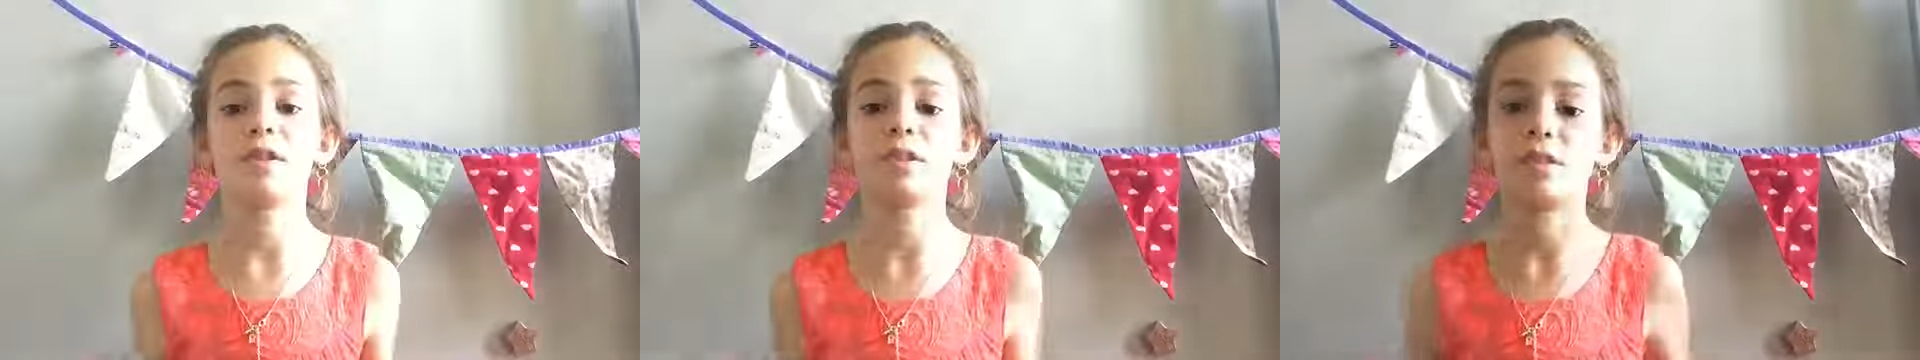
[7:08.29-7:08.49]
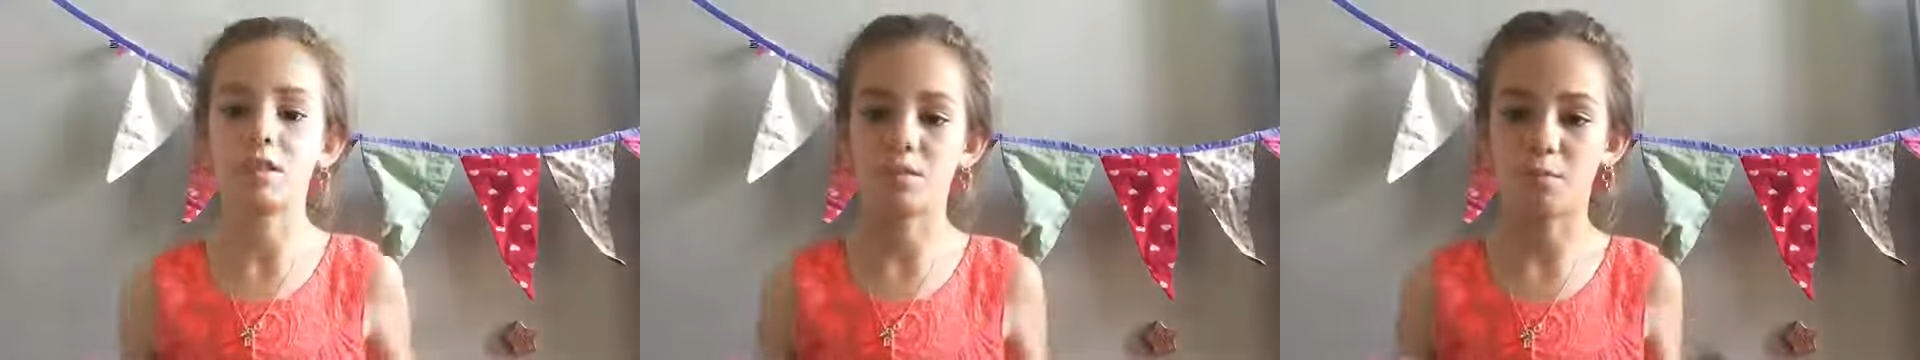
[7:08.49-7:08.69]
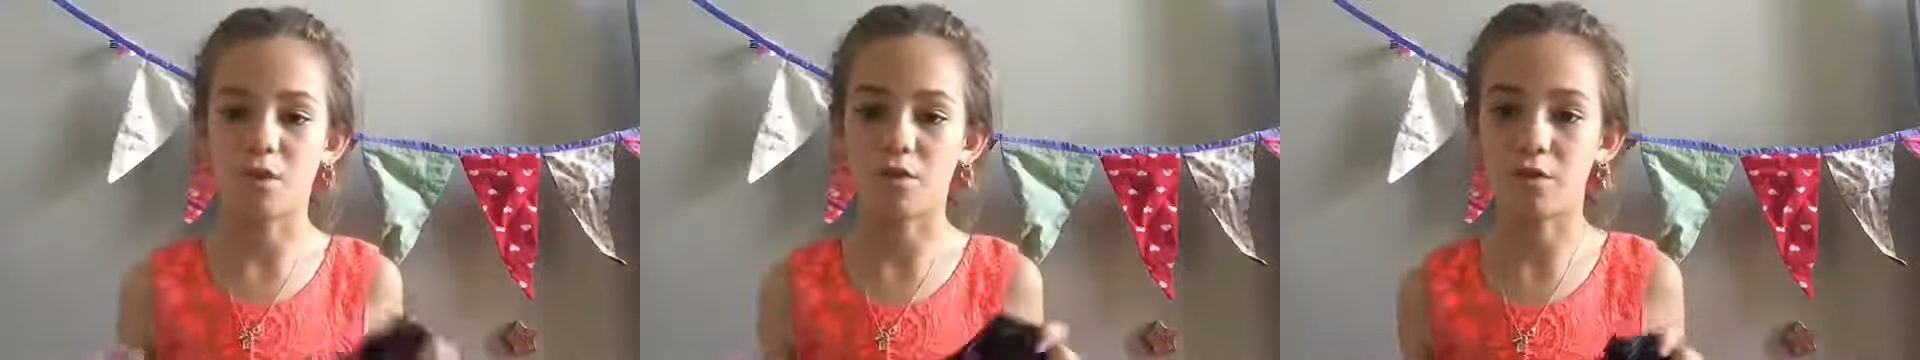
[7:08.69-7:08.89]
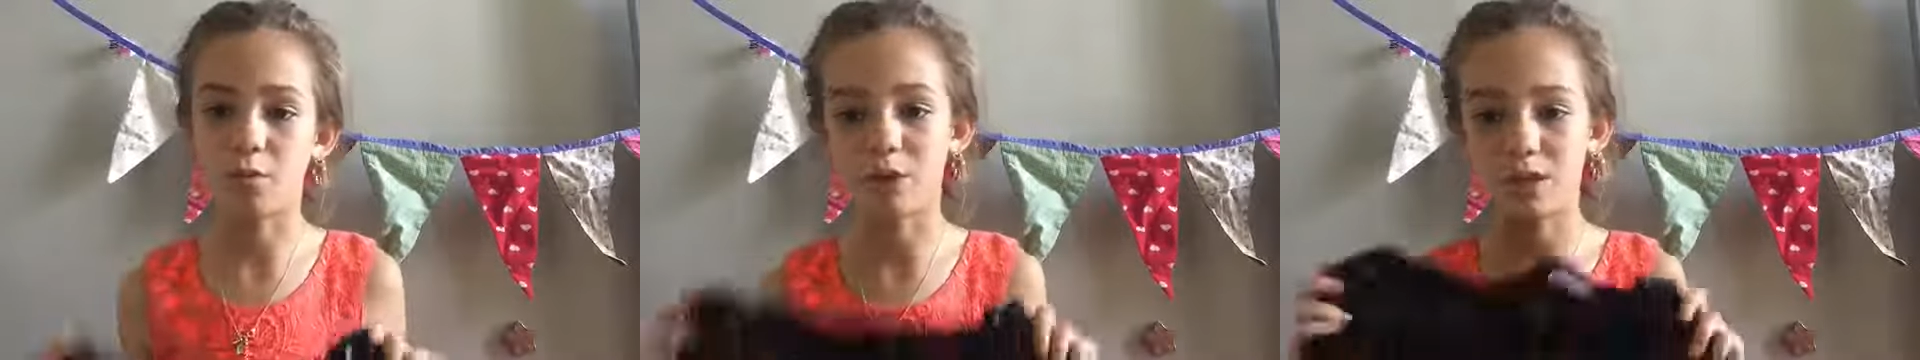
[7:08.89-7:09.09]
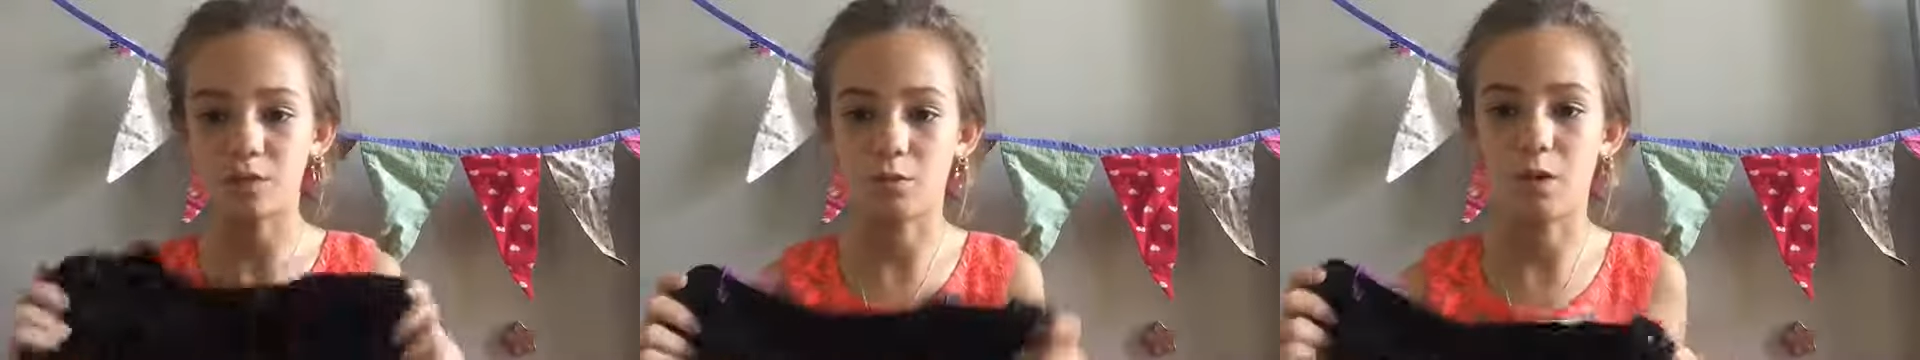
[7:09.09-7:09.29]
this is more of a
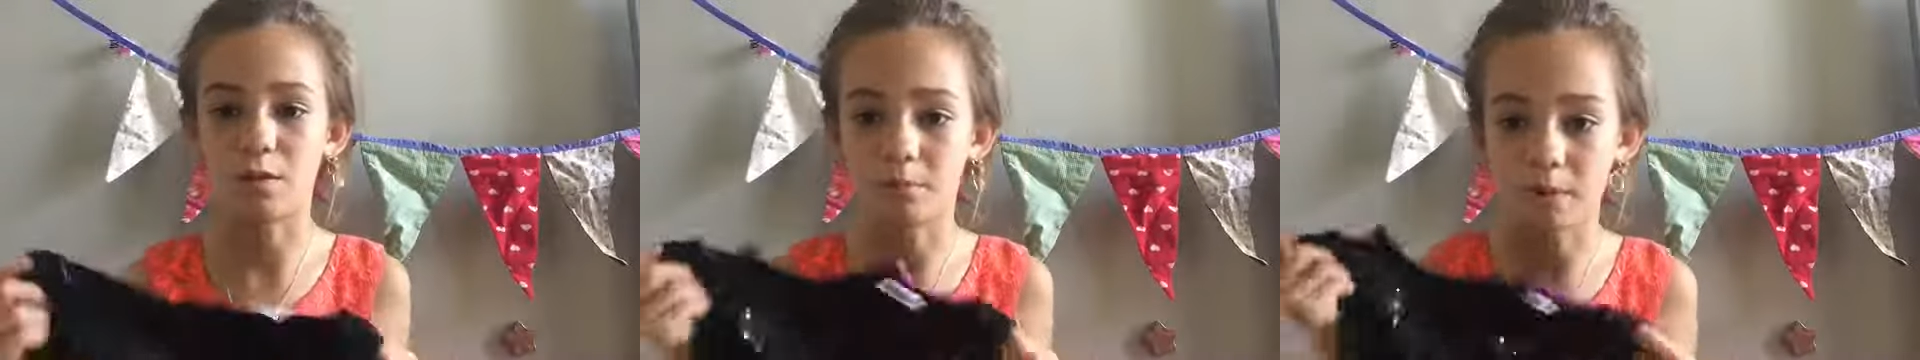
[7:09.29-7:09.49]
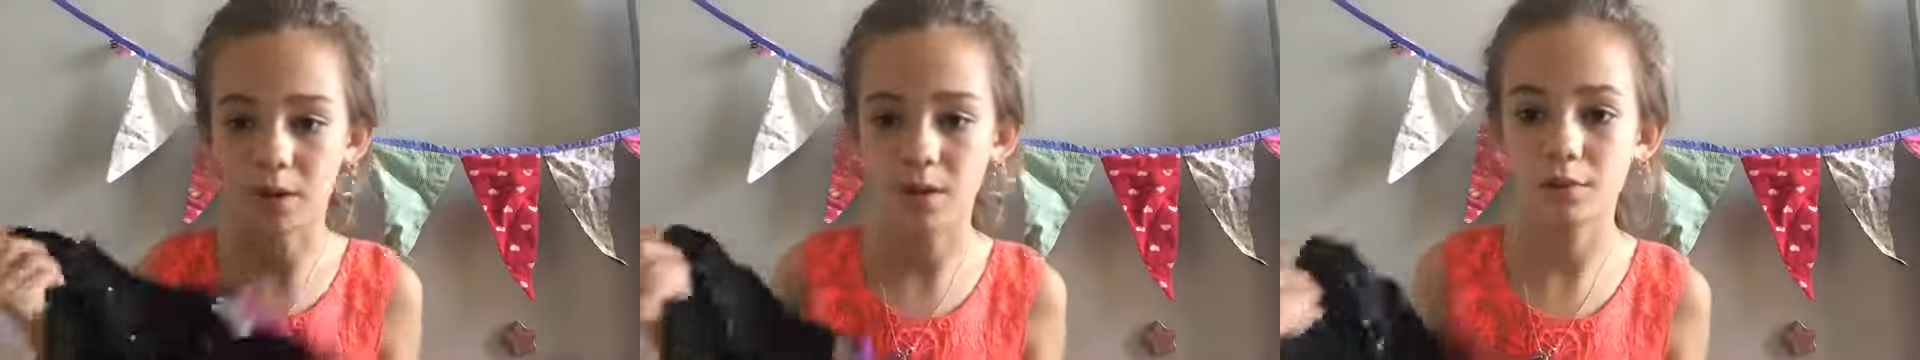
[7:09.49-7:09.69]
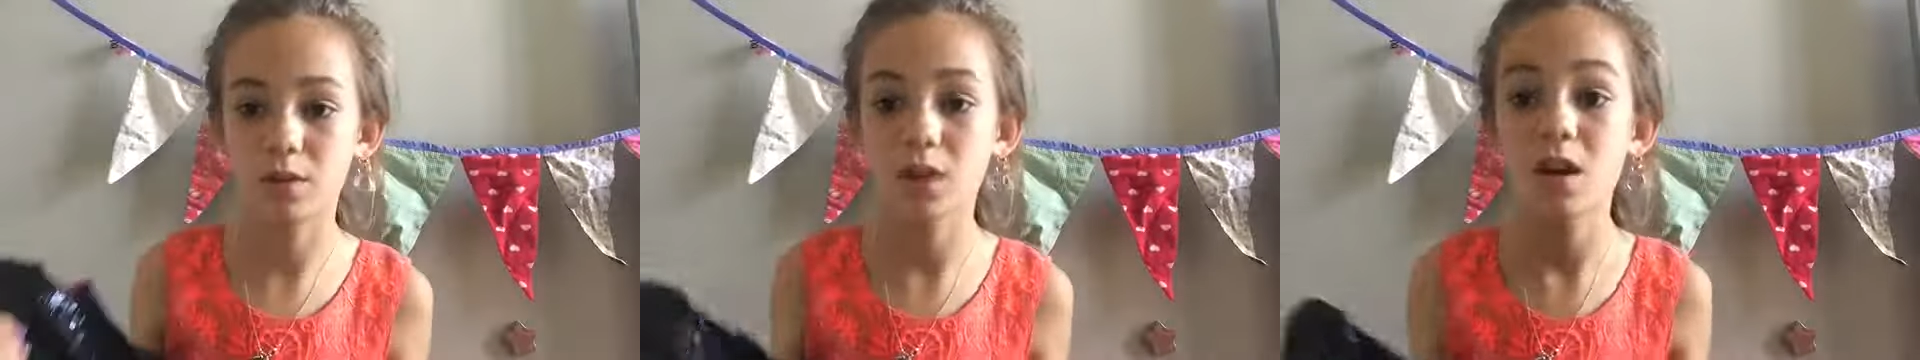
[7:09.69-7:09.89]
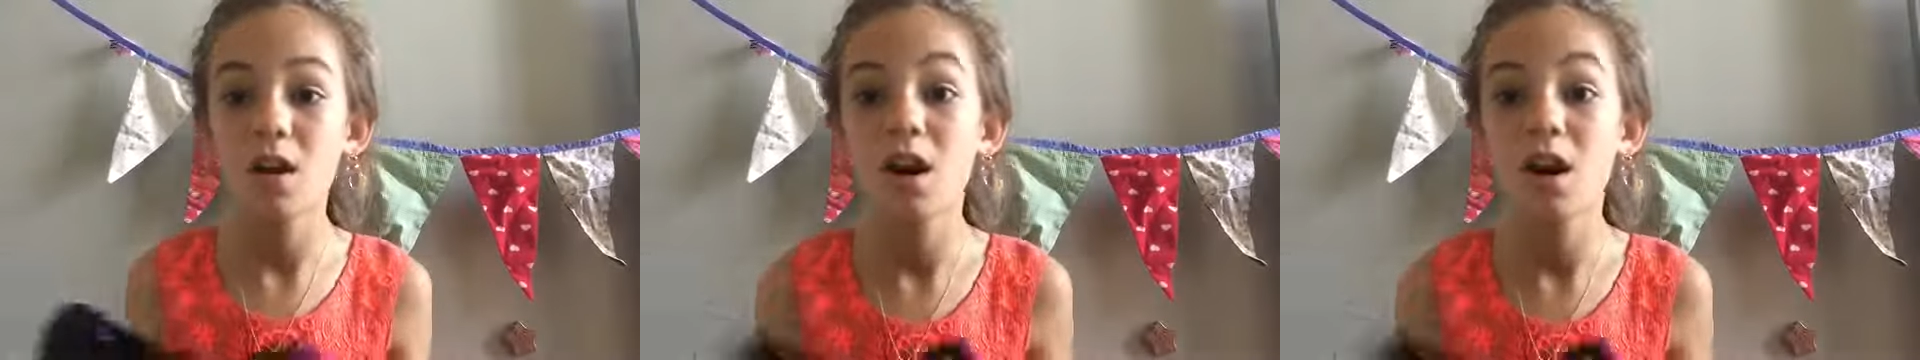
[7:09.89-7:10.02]
winter one, but it was